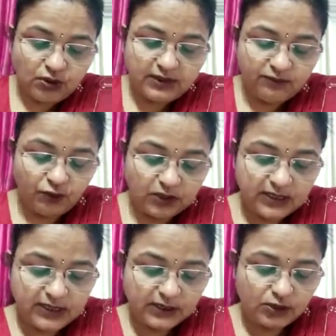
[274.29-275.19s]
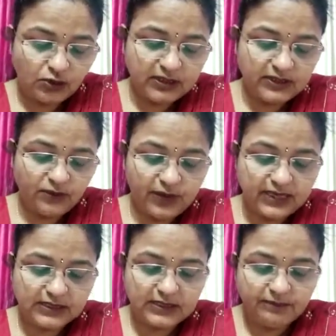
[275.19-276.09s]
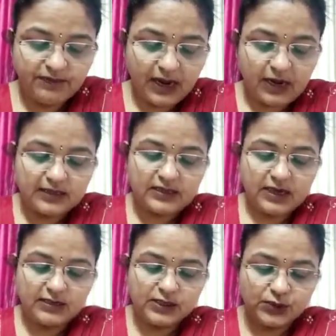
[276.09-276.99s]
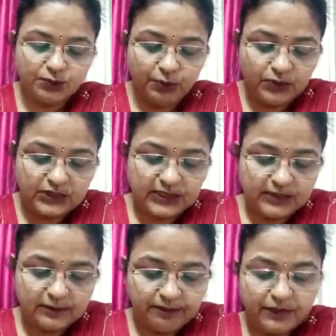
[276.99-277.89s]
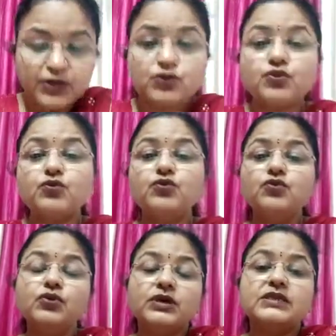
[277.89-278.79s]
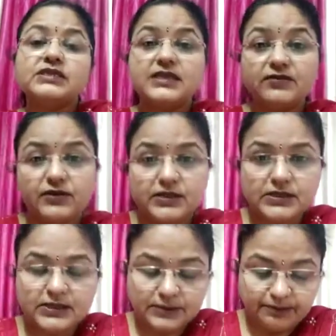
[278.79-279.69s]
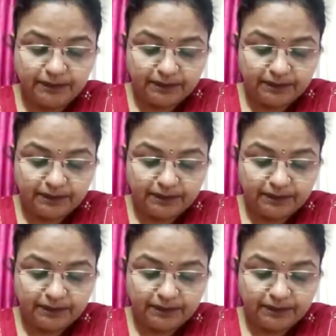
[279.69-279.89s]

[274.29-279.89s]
water and solid waste are transported through sewers